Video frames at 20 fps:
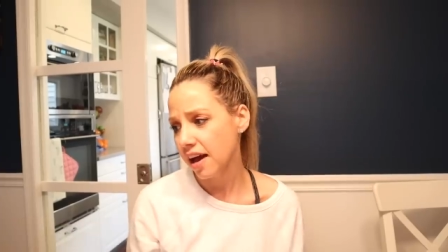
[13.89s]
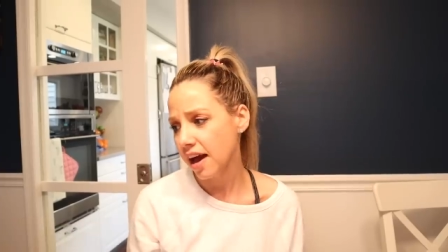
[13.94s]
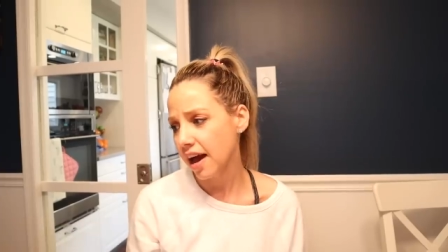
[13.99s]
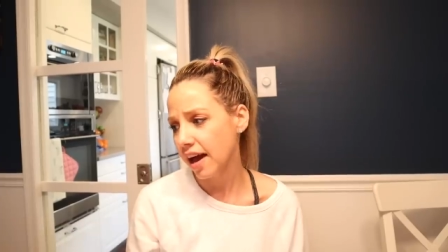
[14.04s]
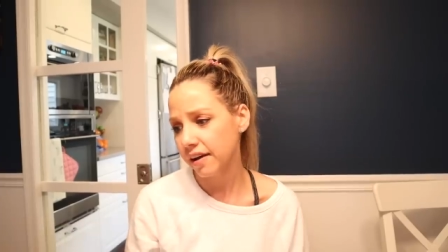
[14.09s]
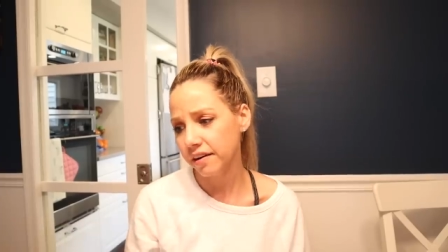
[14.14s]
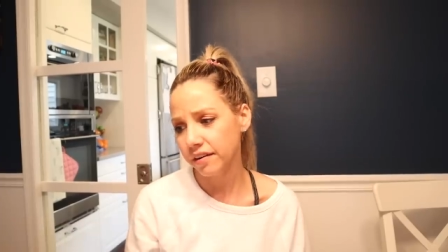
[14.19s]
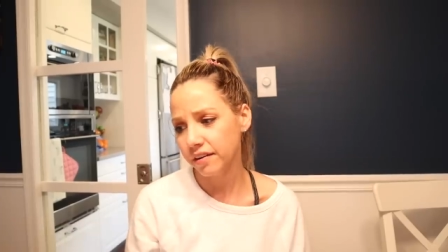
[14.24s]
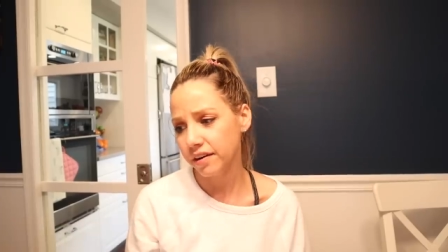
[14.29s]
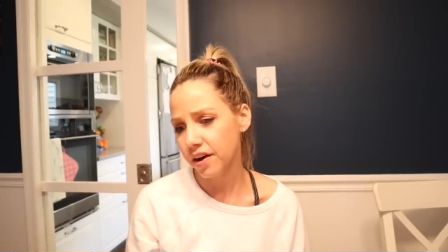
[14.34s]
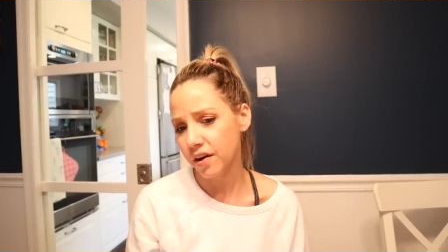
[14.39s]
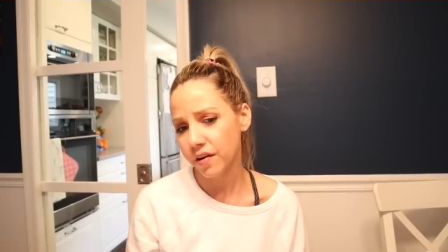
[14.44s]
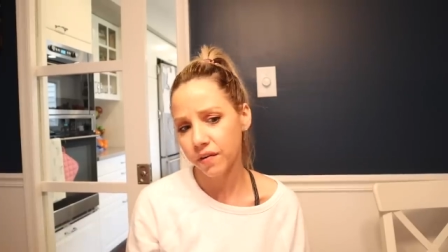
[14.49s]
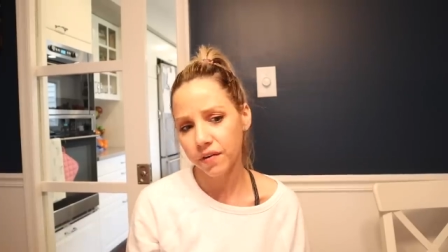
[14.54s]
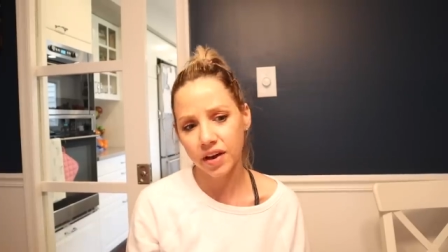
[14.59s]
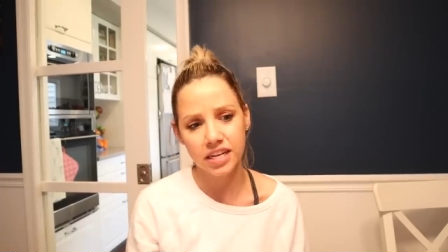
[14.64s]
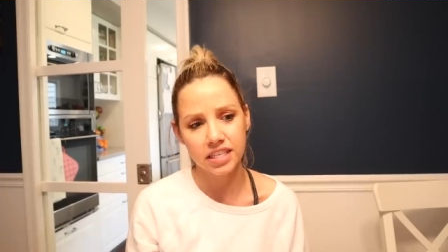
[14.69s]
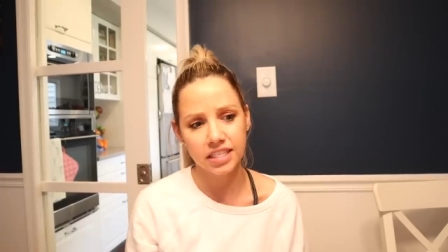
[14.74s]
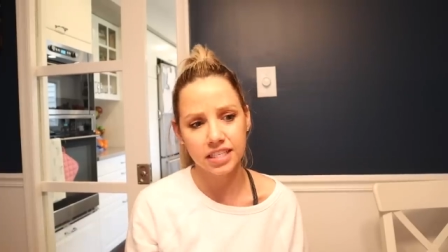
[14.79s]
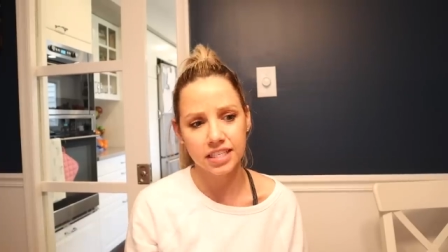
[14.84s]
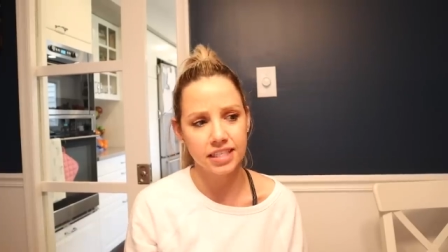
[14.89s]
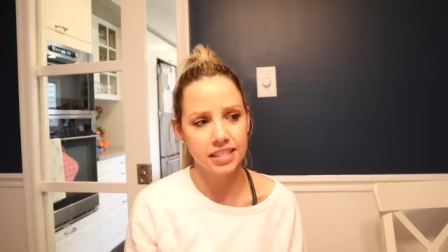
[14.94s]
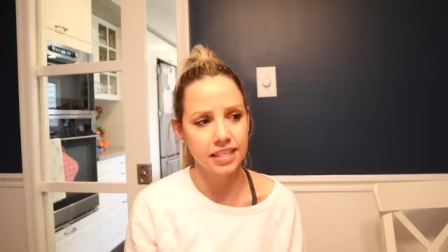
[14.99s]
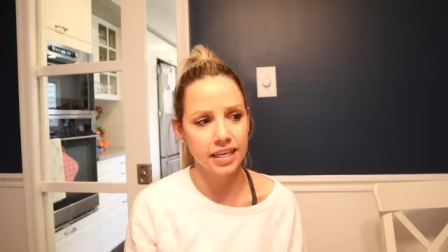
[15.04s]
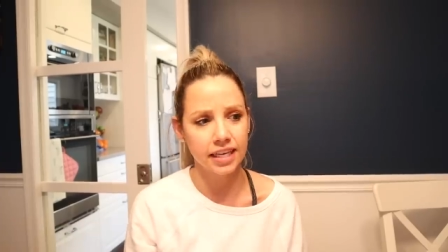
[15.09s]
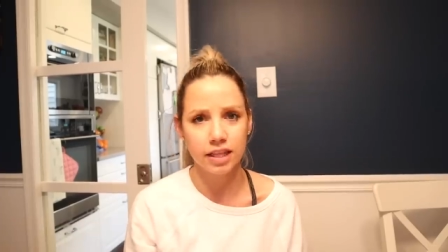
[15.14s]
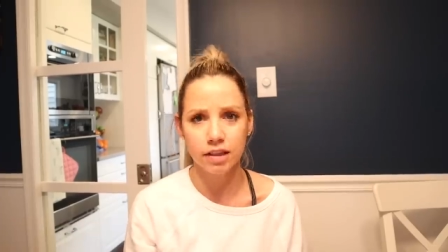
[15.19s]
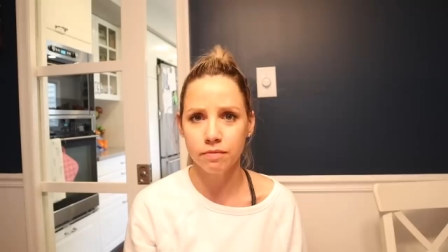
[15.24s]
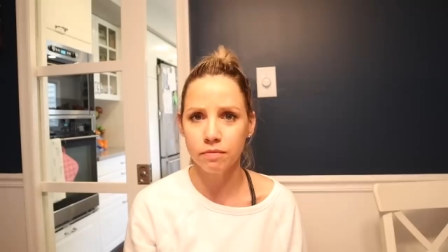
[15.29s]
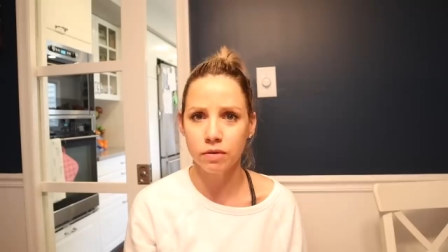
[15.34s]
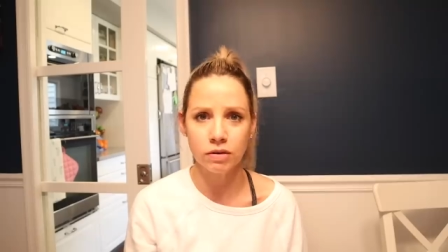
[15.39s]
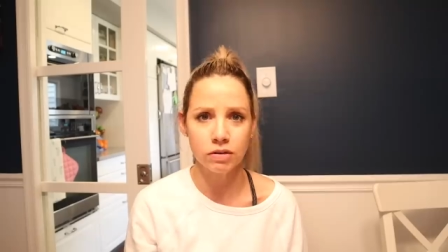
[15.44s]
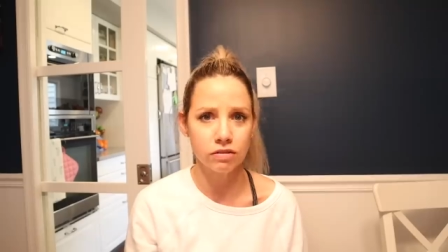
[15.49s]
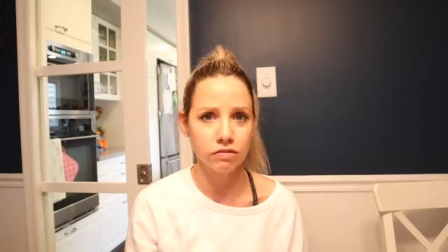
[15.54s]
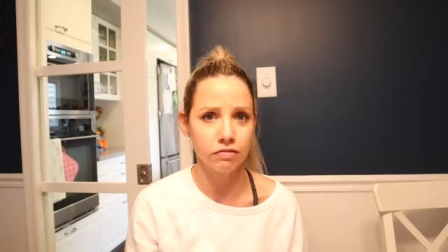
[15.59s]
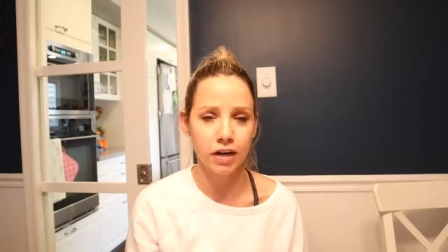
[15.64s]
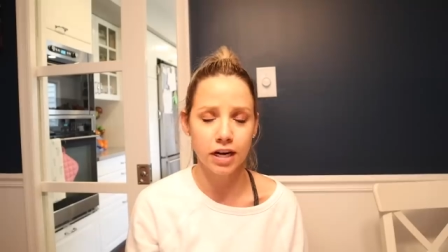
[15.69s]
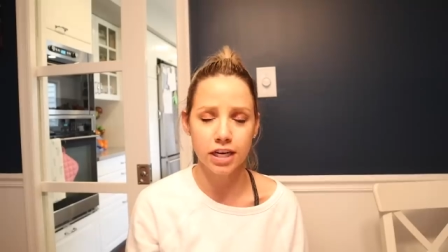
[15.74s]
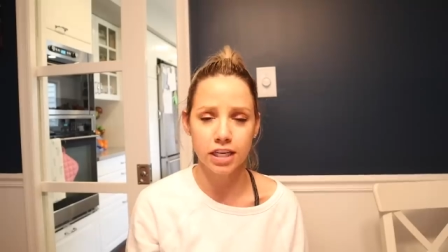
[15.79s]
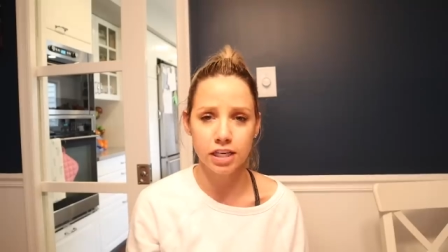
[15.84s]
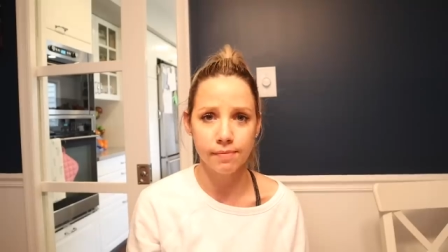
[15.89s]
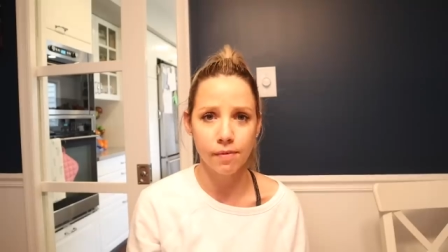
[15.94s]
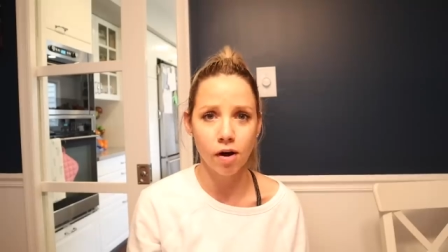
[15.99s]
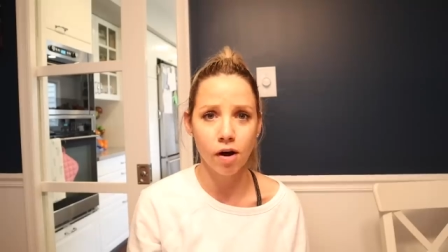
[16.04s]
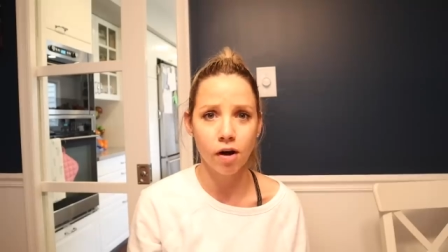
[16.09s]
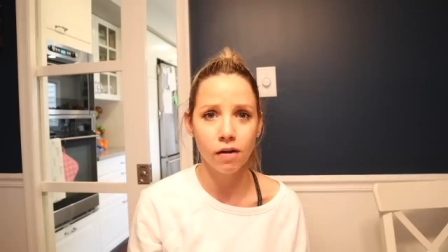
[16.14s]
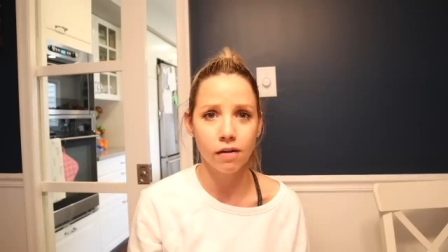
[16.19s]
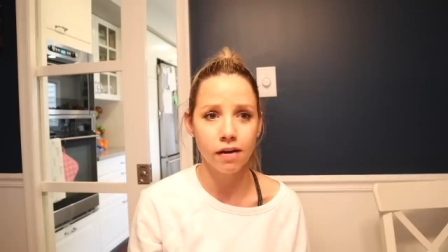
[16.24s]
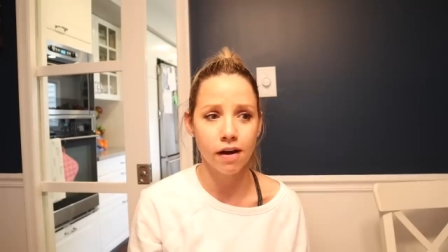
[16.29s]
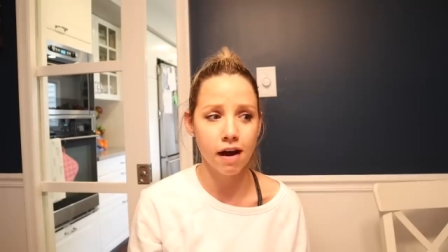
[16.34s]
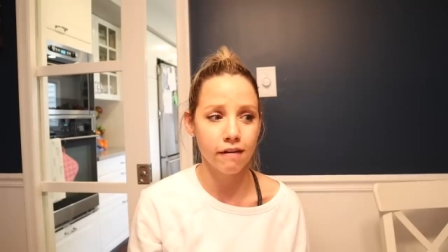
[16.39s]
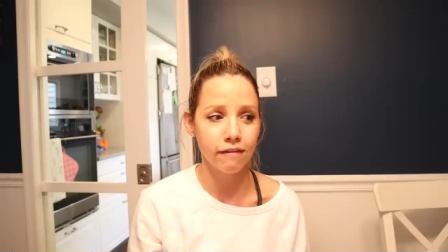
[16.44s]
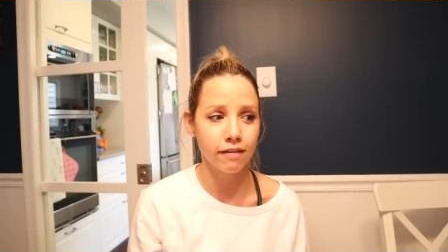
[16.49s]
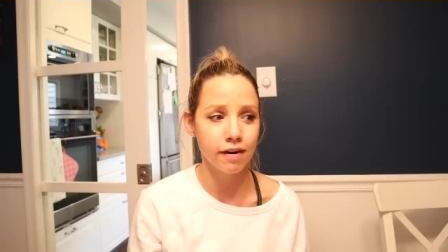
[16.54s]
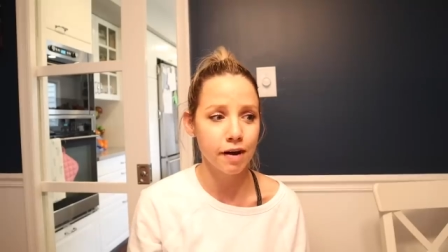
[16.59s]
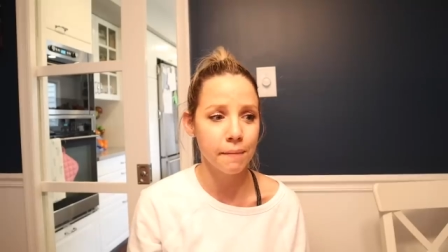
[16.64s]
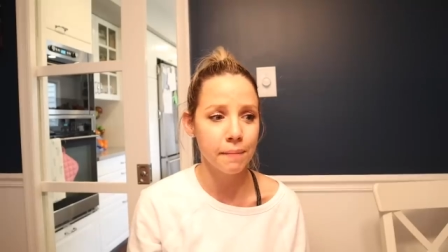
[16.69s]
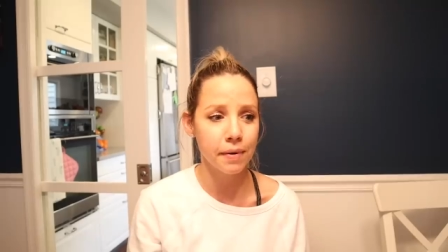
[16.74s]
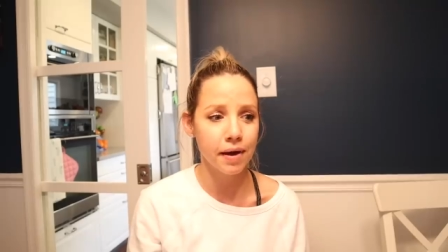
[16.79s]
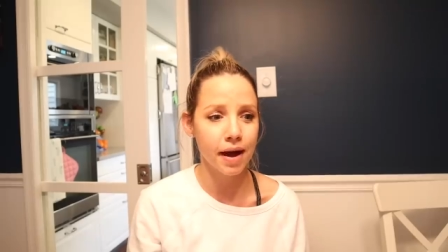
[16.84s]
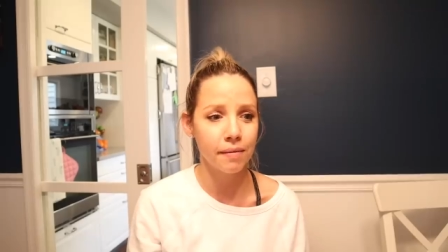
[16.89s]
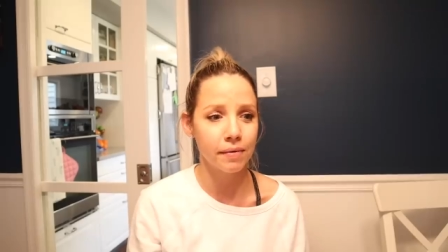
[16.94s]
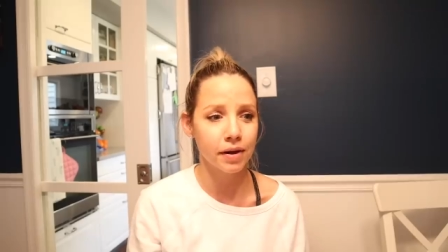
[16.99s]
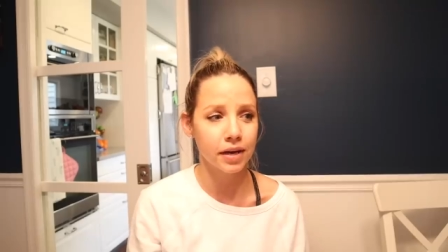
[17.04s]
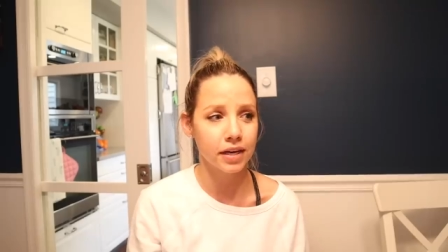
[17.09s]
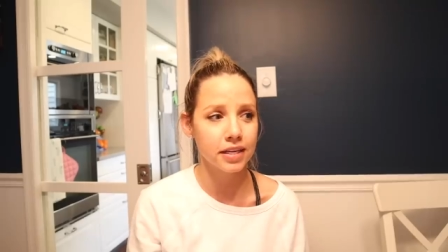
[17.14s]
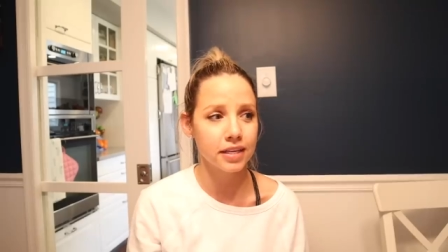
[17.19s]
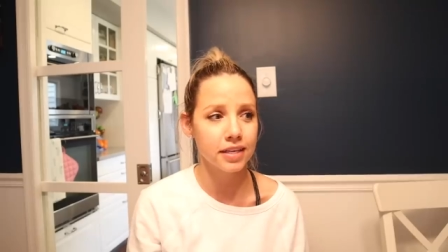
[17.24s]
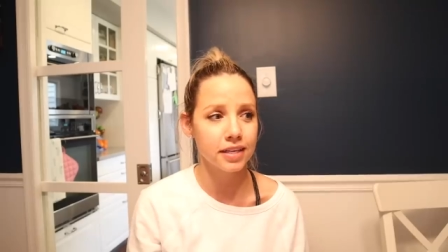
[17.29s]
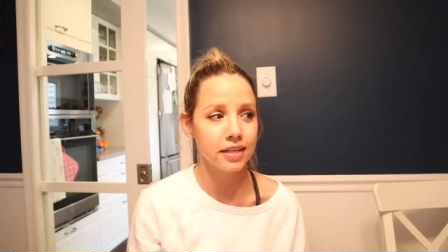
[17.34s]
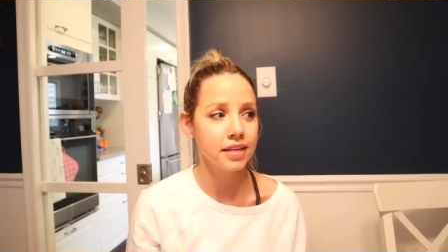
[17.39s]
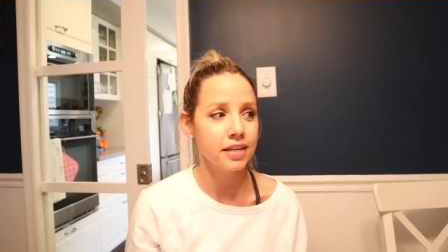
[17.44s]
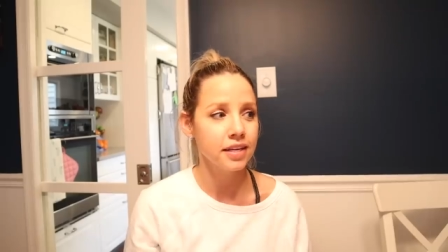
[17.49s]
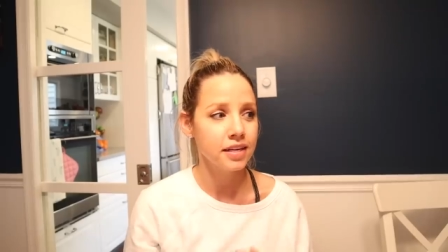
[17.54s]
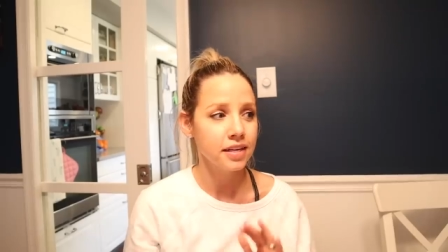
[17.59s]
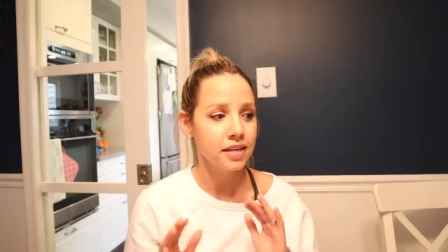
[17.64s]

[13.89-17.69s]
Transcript: I don't know, it's just like the most random haul ever, but I'm gonna